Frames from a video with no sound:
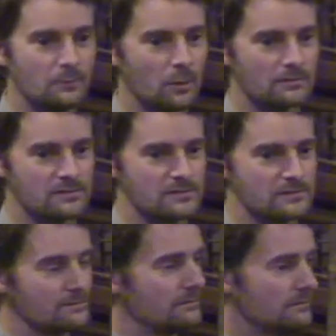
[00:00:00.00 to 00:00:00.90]

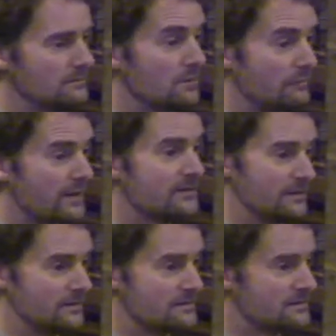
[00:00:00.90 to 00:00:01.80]
was
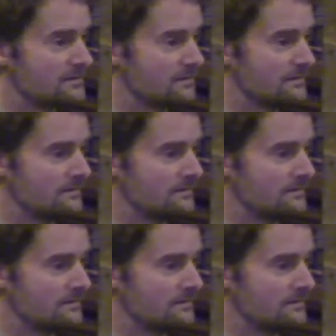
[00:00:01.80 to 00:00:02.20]
miraculous,